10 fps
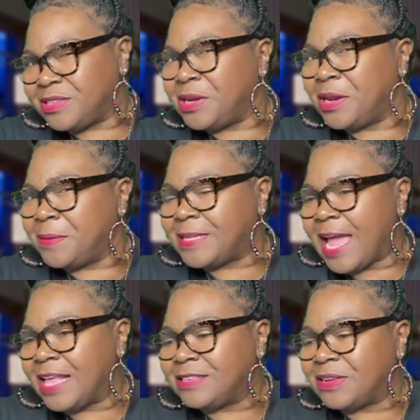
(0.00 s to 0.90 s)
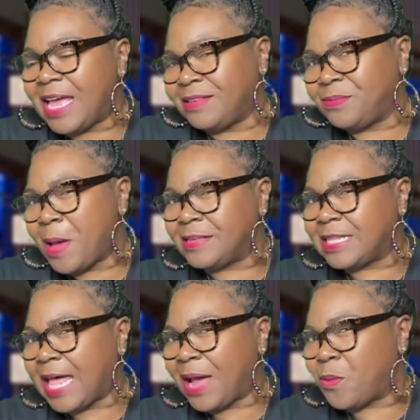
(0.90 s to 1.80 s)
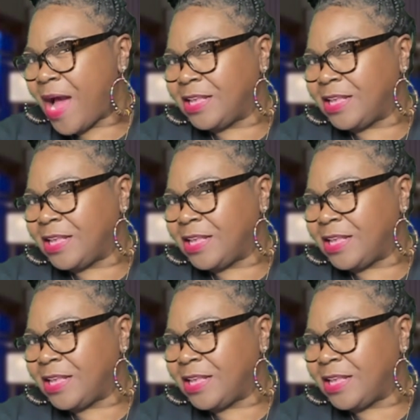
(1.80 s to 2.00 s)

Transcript: You know what I'm saying? So that's why it's like,